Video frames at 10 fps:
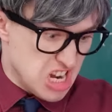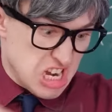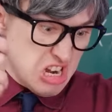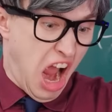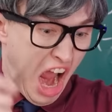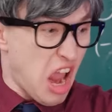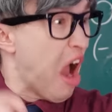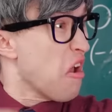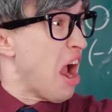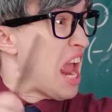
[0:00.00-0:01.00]

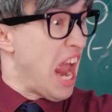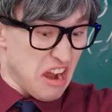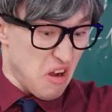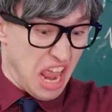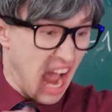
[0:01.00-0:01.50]
Class started twenty